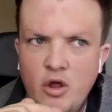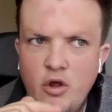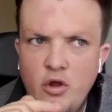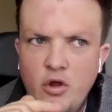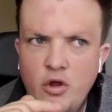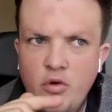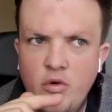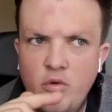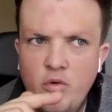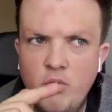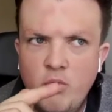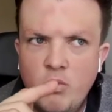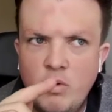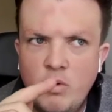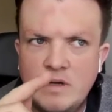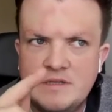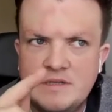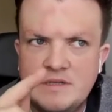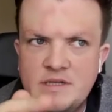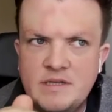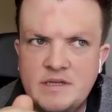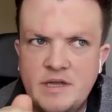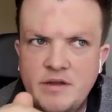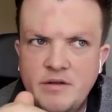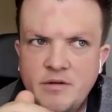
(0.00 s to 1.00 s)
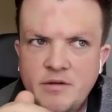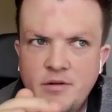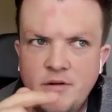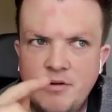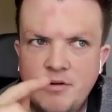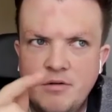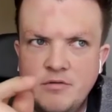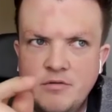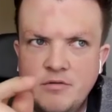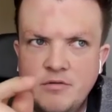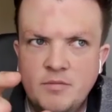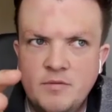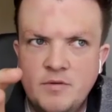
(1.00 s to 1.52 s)
Who was it that you
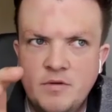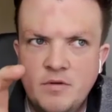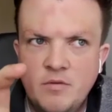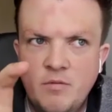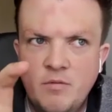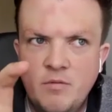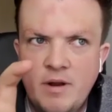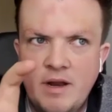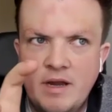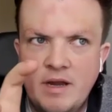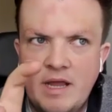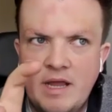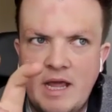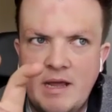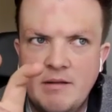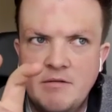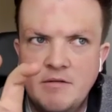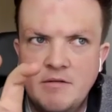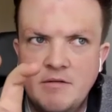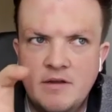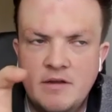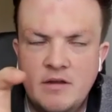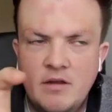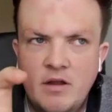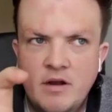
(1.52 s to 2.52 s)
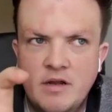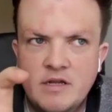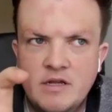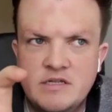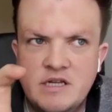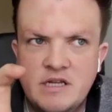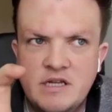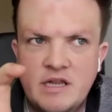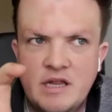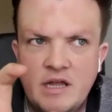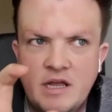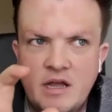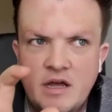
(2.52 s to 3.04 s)
looked up to when it came to
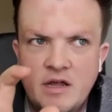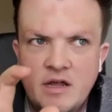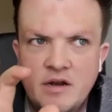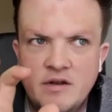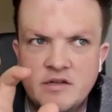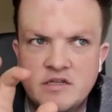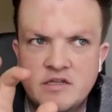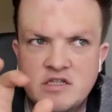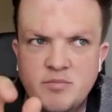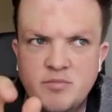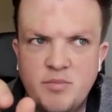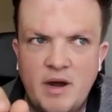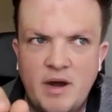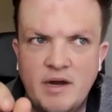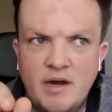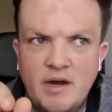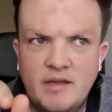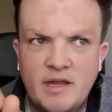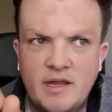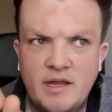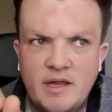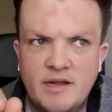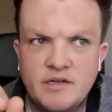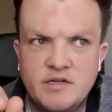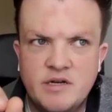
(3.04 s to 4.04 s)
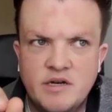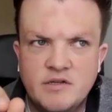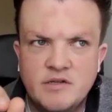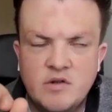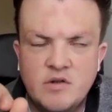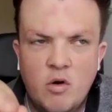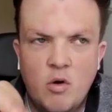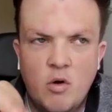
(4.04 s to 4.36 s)
technology that kind of sparked that interest?